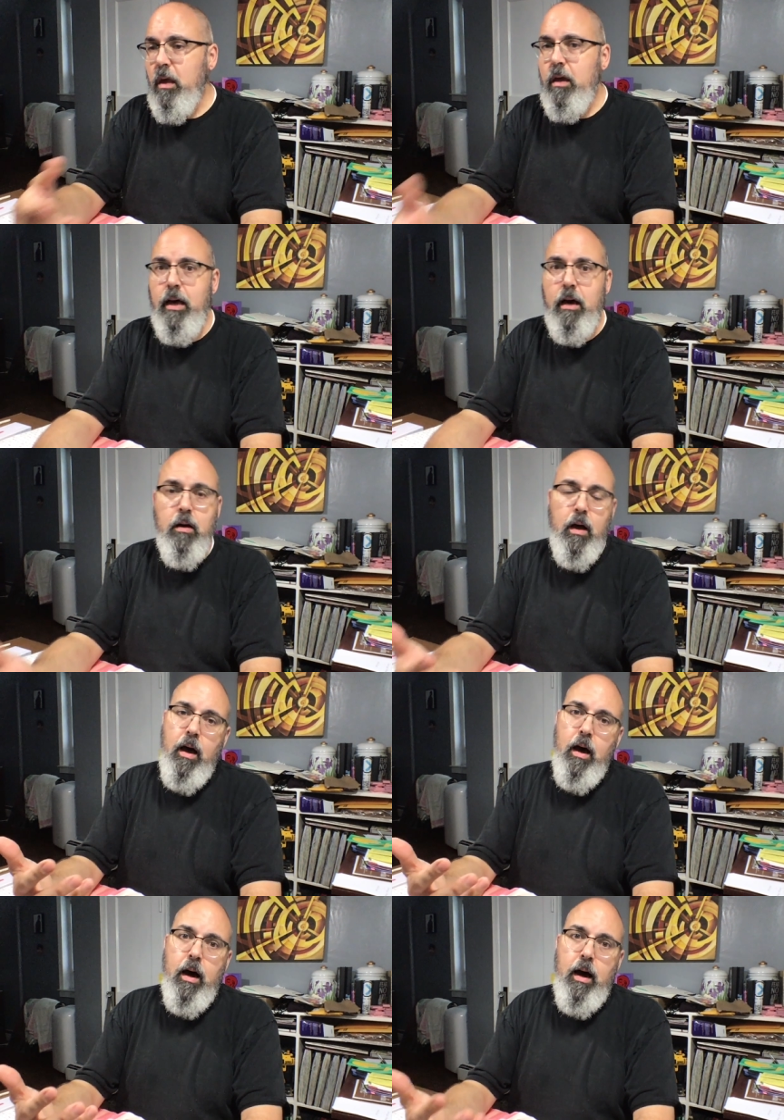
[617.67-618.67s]
Now,
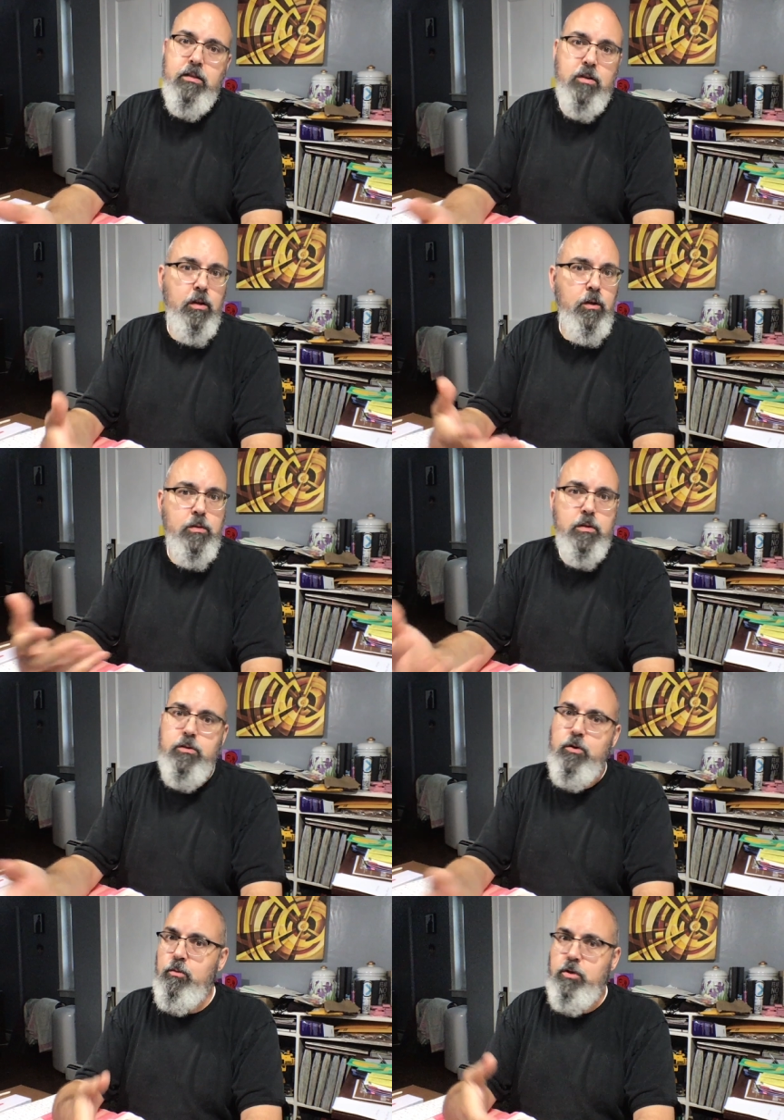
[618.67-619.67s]
I started using
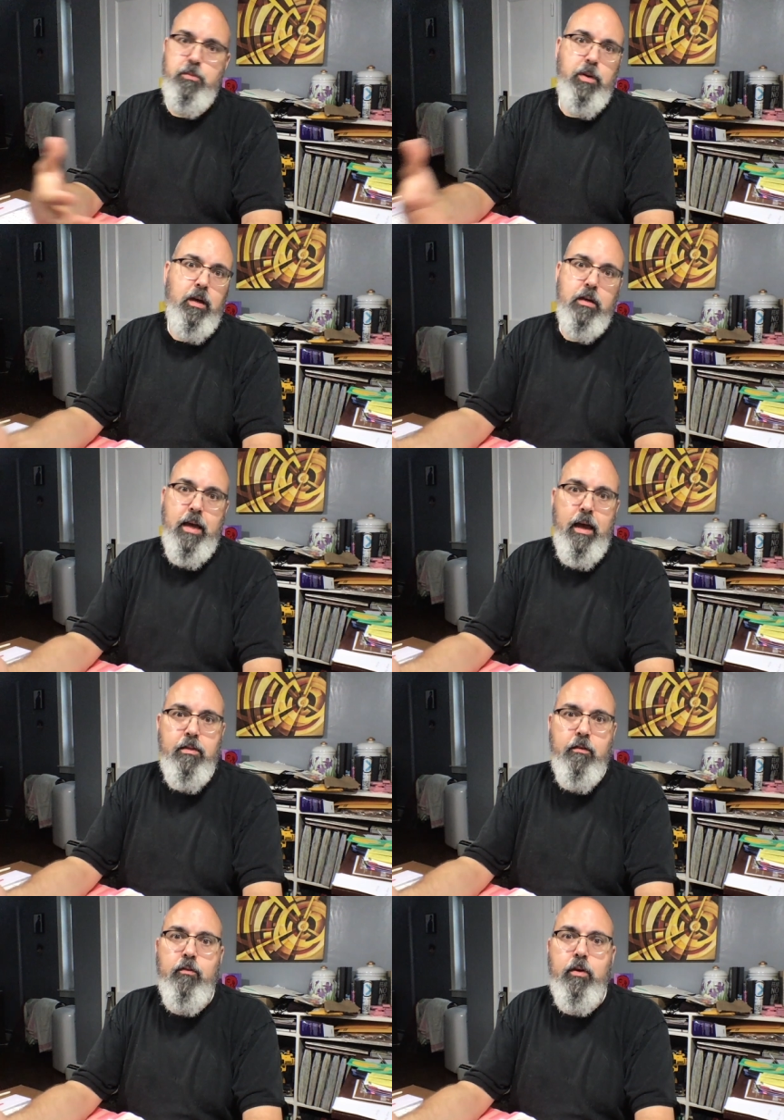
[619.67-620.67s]
Zoom just because I had
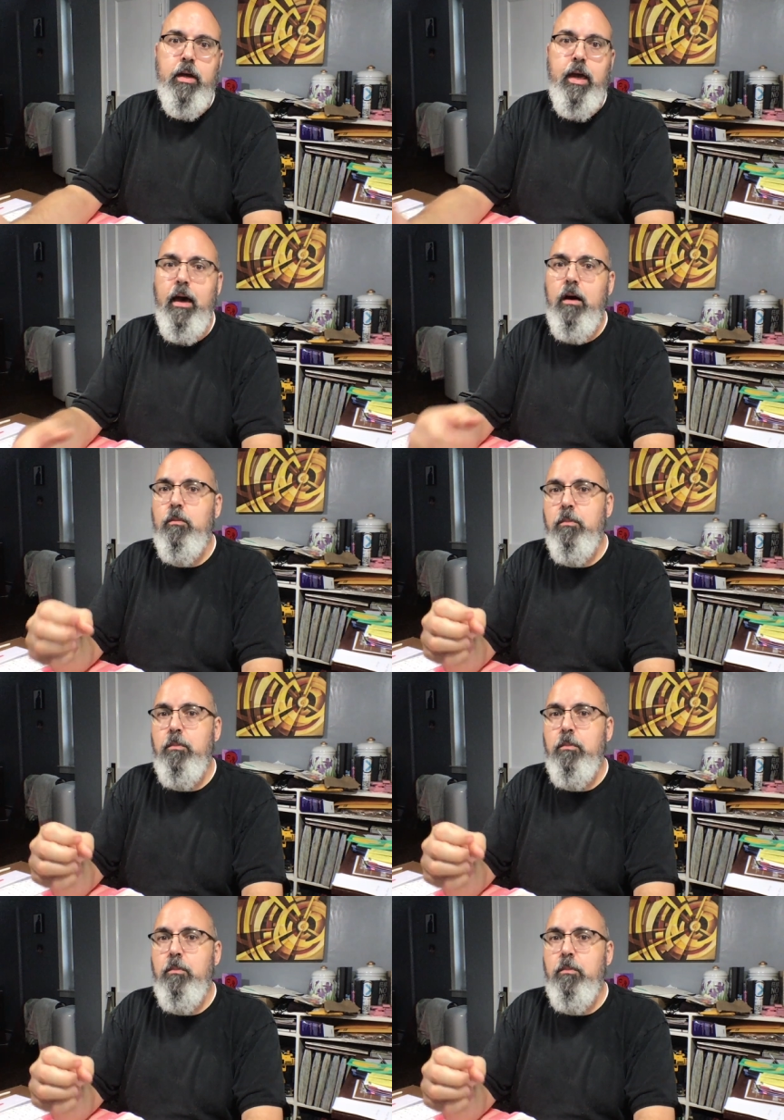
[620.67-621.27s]
the free account,